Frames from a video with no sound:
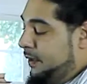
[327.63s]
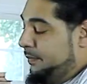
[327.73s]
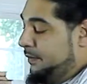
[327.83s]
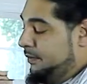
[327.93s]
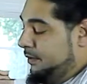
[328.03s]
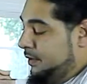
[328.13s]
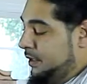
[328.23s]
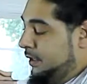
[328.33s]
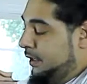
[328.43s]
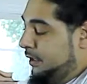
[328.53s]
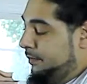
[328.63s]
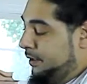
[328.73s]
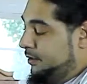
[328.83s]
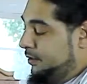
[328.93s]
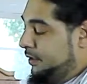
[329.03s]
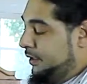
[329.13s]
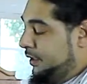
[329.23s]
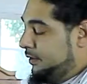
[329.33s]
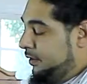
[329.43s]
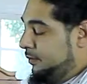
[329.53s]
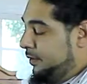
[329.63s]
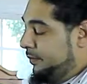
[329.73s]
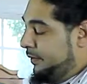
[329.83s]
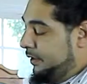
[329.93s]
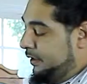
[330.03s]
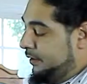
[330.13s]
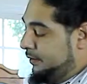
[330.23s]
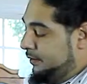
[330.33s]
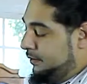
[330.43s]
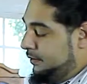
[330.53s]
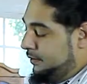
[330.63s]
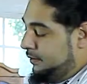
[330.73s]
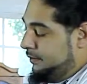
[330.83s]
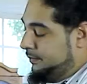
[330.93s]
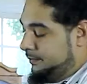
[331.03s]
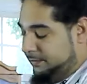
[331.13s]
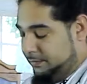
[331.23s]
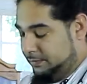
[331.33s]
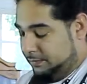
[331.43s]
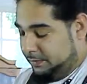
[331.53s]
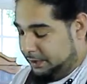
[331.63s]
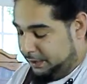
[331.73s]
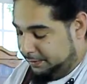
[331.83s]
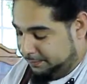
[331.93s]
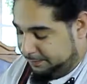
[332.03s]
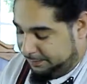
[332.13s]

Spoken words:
and pepper. Gotta make sure you get that salt and pepper in there. Okay.